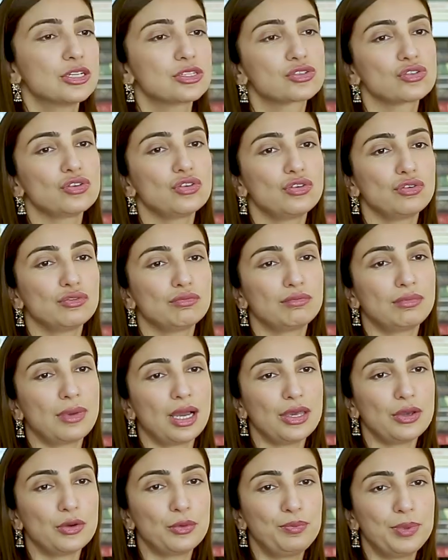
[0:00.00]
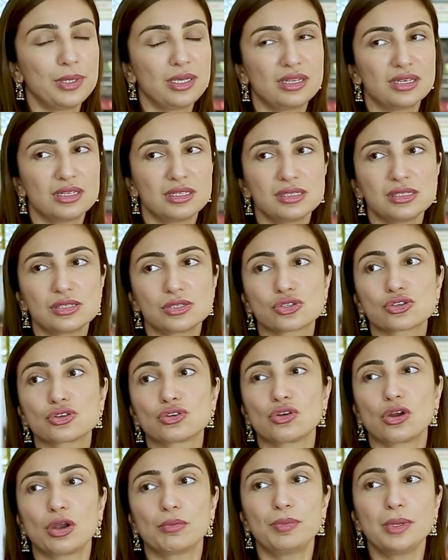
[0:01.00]
So my opinions should
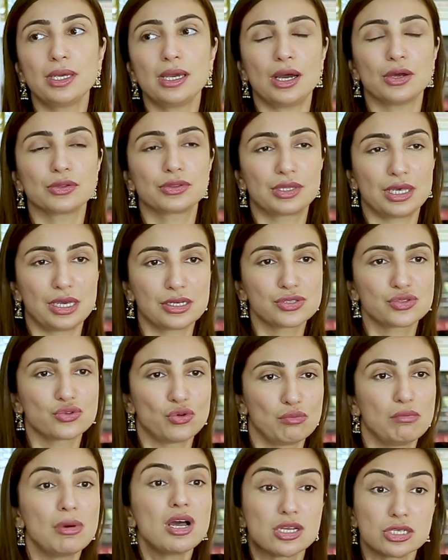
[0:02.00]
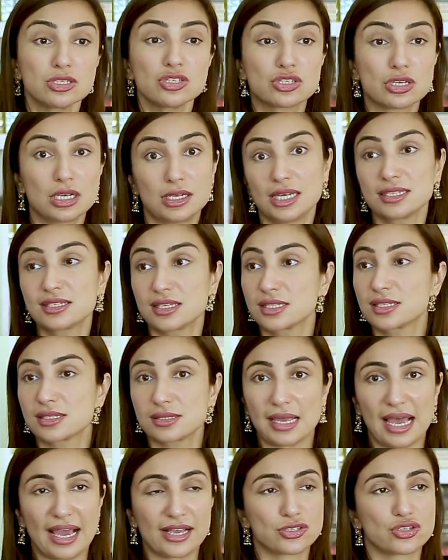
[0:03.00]
not be out there so much unless
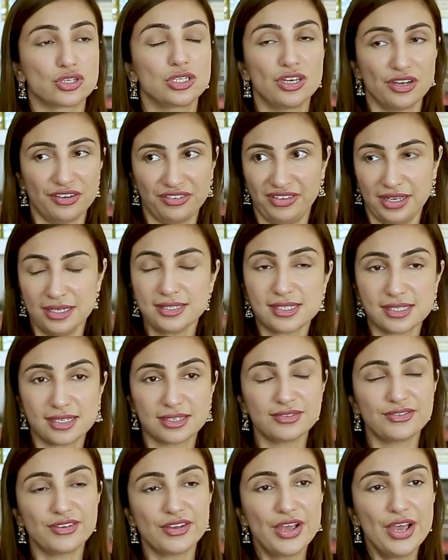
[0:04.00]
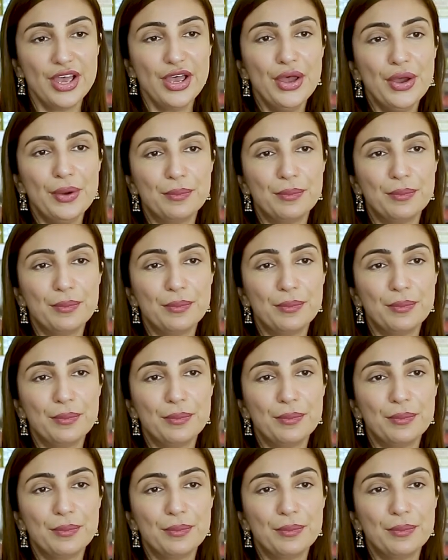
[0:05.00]
it's actually offensive.